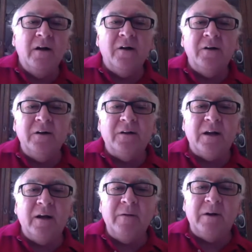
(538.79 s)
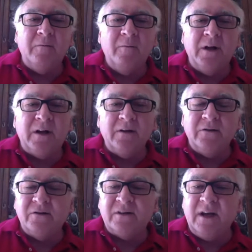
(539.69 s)
on an atomic or
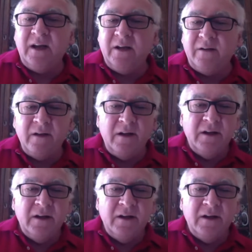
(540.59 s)
molecular scale.